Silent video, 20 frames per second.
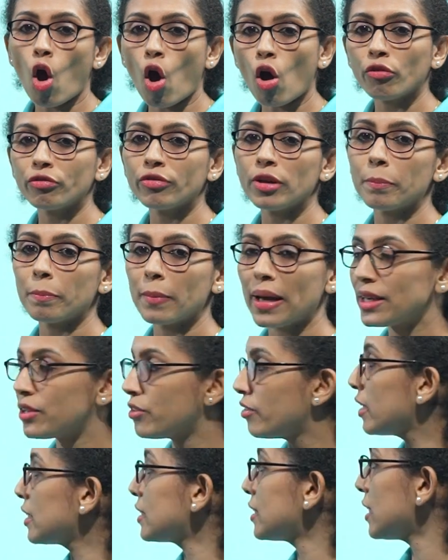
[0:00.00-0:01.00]
of a
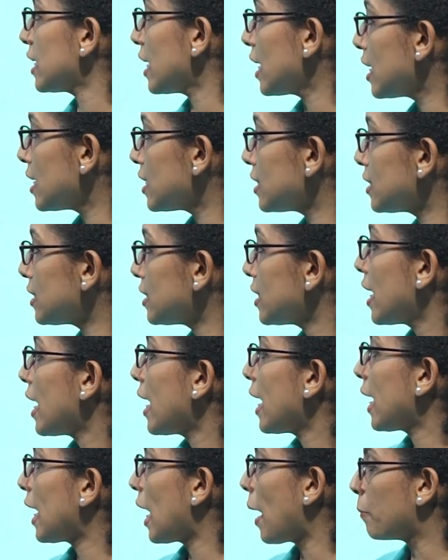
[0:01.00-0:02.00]
matrix is
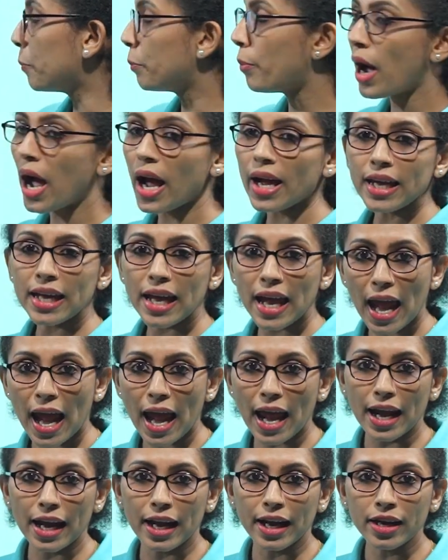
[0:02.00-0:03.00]
m by
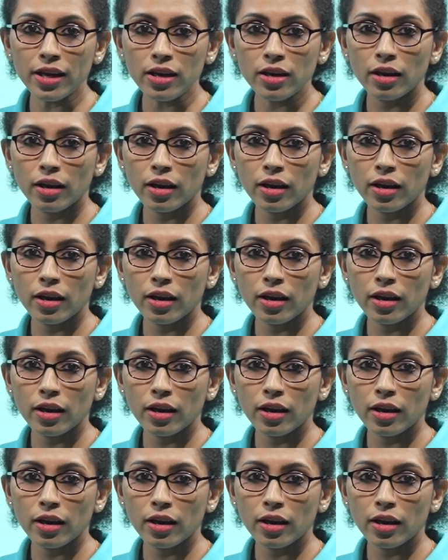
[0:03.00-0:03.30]
n,